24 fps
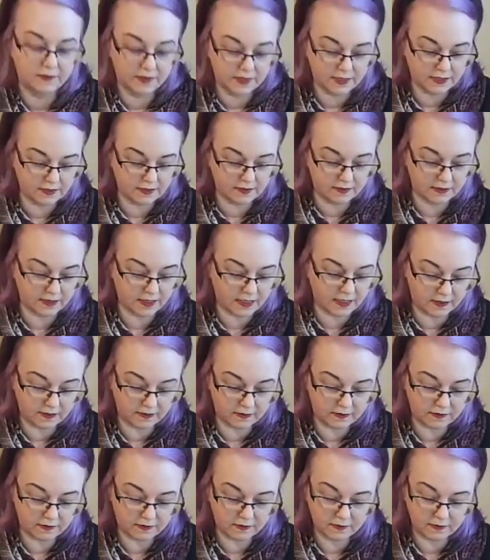that
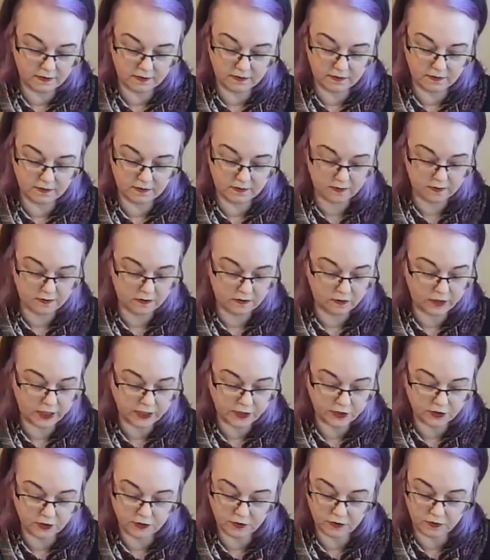says,
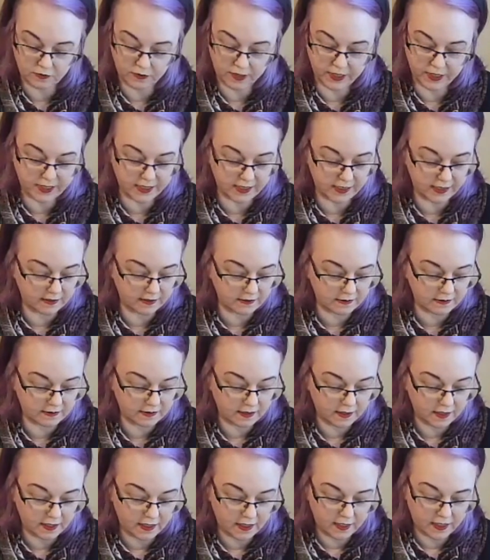"Rachel, greetings.
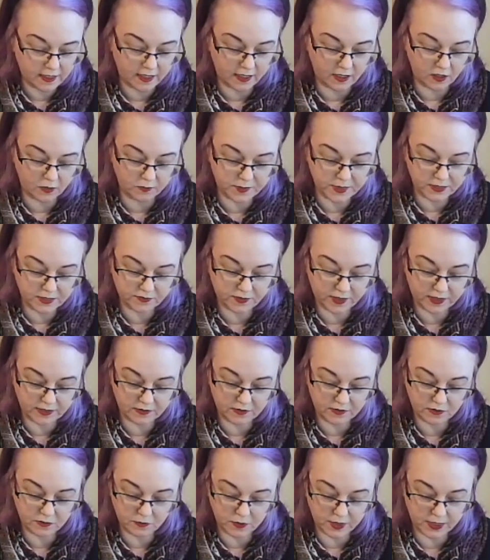I hope this
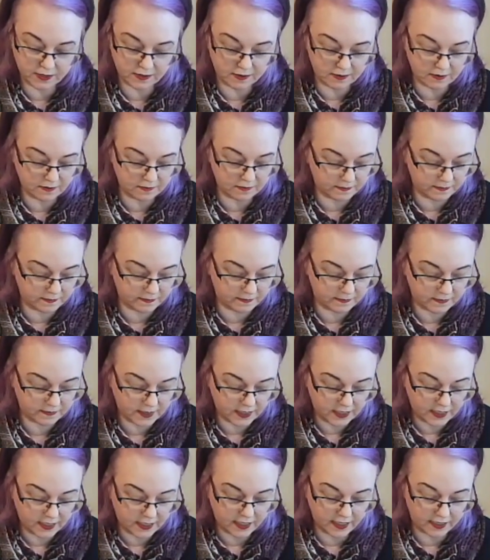finds you well
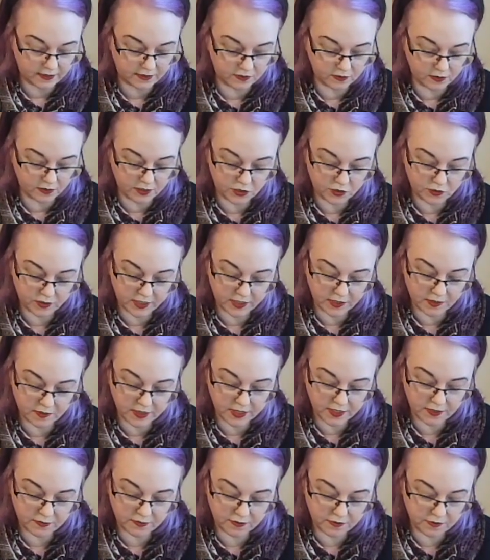and you'll enjoy
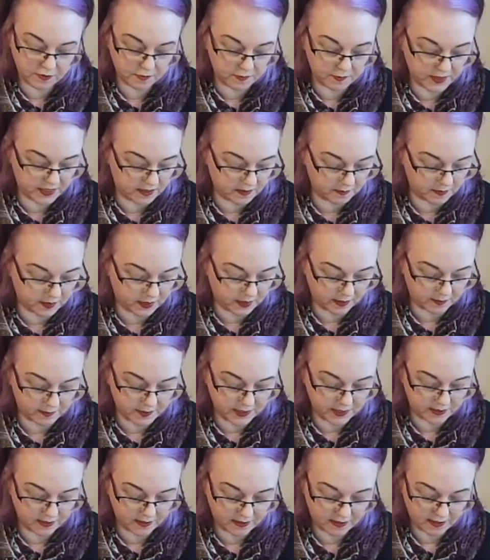going through the bits and
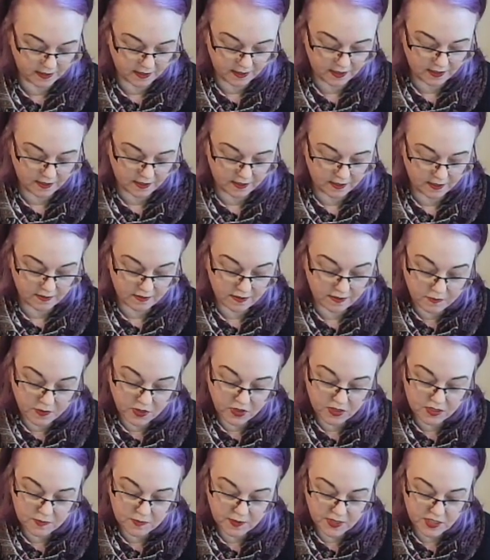bobs. Some are
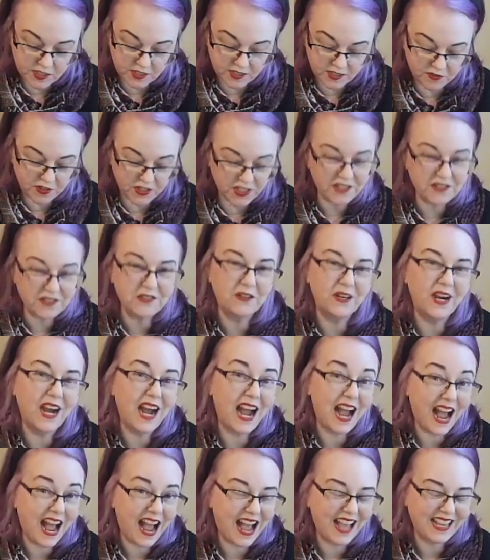especially for you.
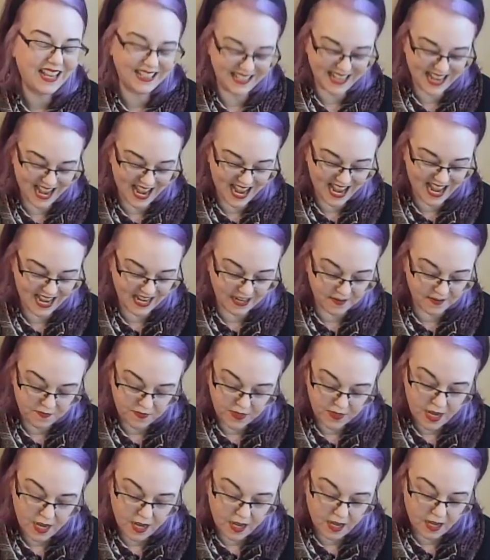Yay.
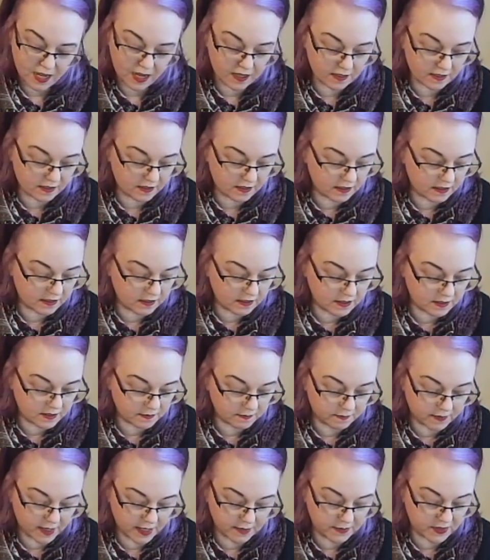Others
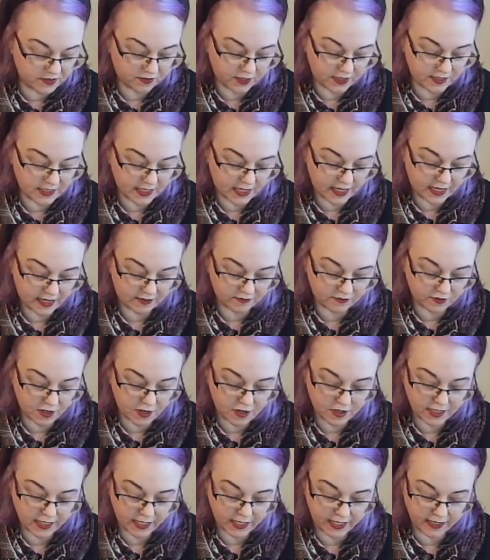might be fun to have
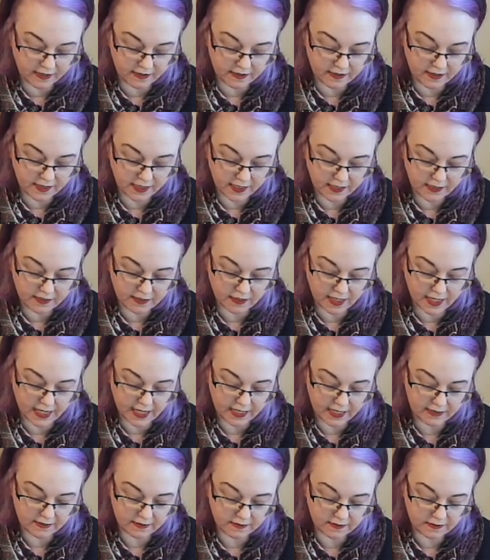on hand in
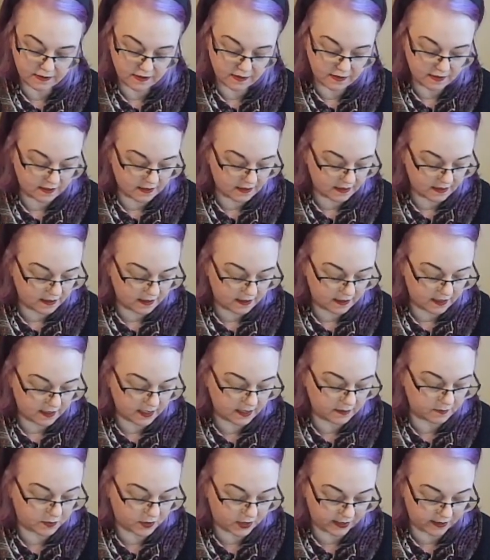class
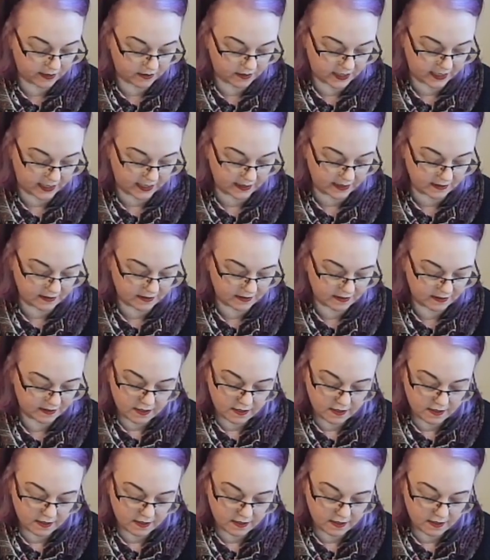in brighter days,